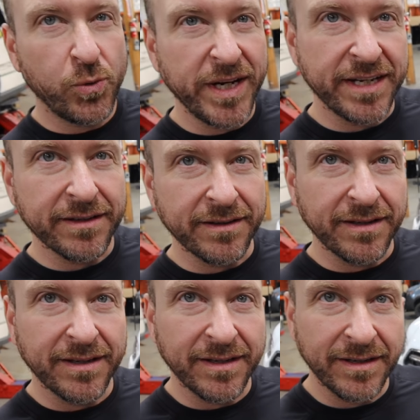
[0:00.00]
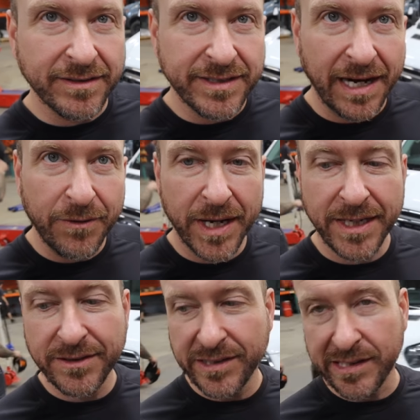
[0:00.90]
tweak the tie rod
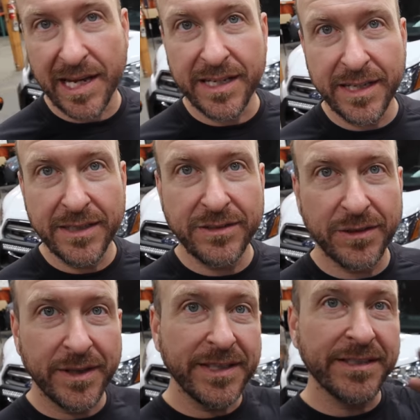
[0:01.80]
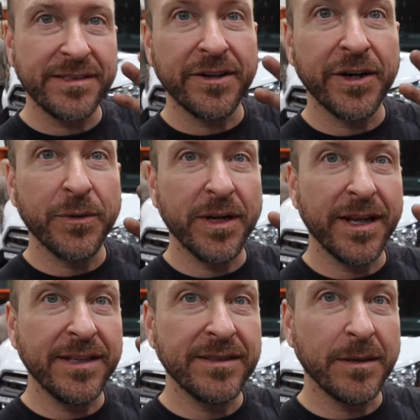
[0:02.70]
ends slightly so that the steering
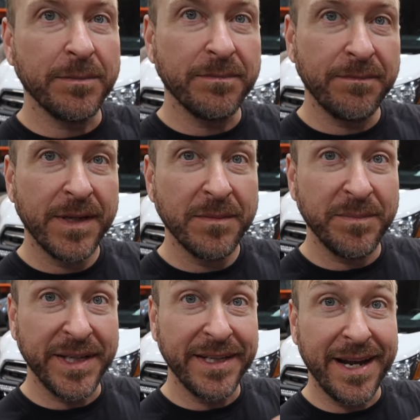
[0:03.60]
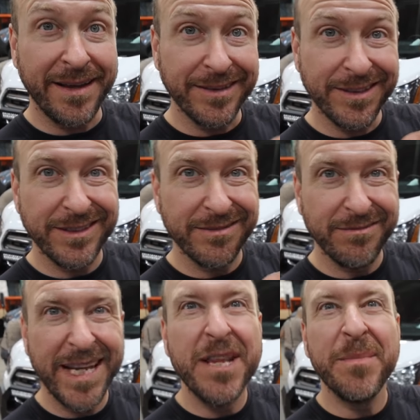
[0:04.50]
wheel ends up being
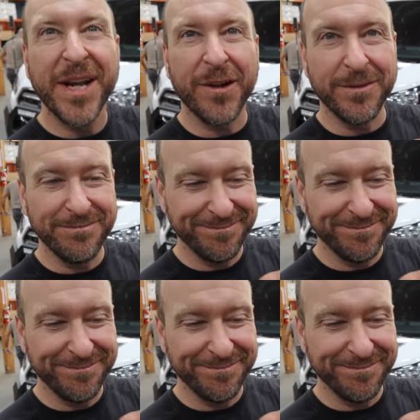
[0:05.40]
in the middle.